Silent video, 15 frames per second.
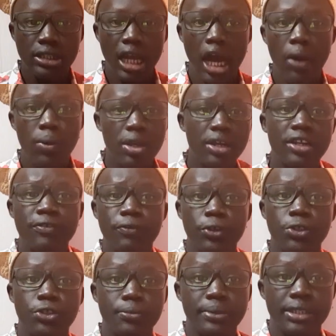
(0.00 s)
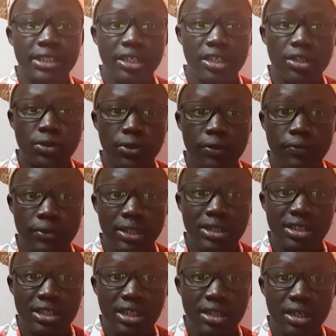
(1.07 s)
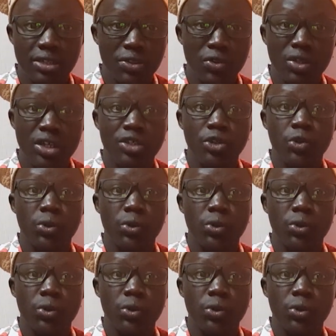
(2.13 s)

I will arrange for you to be taken to a feeding center so that you